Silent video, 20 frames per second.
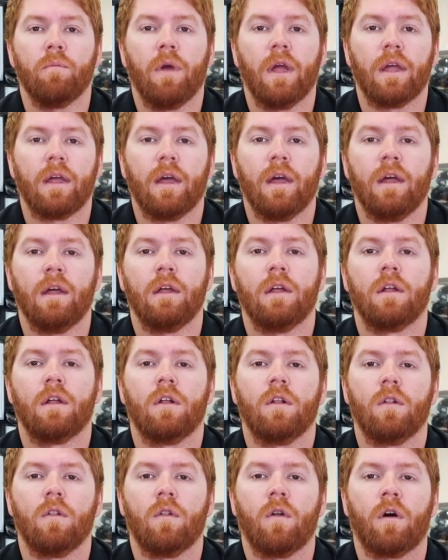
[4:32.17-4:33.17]
make a
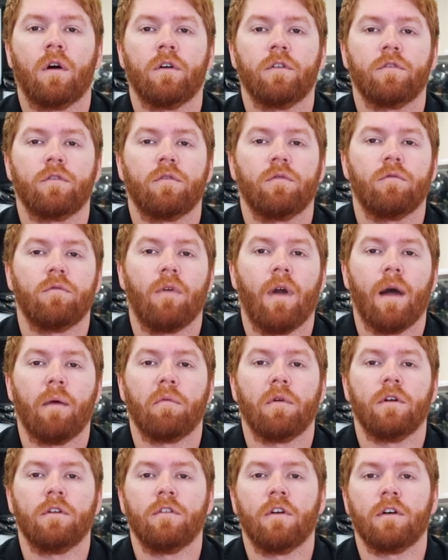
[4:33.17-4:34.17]
large
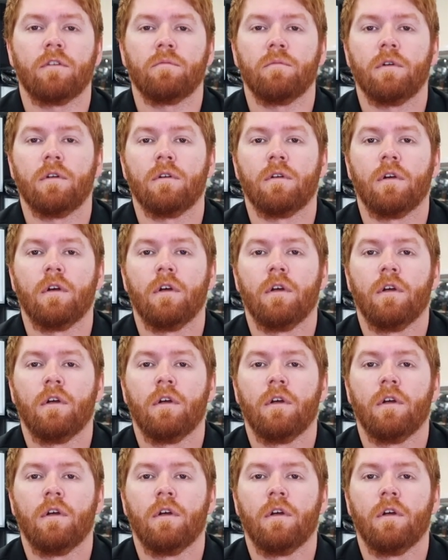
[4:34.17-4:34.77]
rapid adjustment,